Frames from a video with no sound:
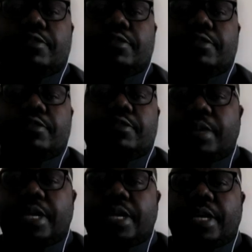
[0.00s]
that we
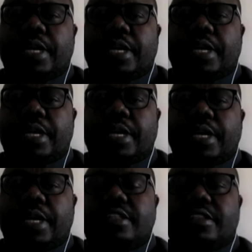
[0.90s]
use to compile
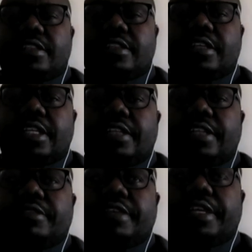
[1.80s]
these
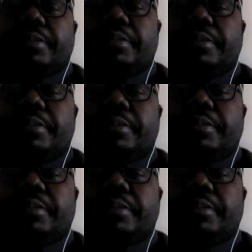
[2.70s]
statistics. And it's very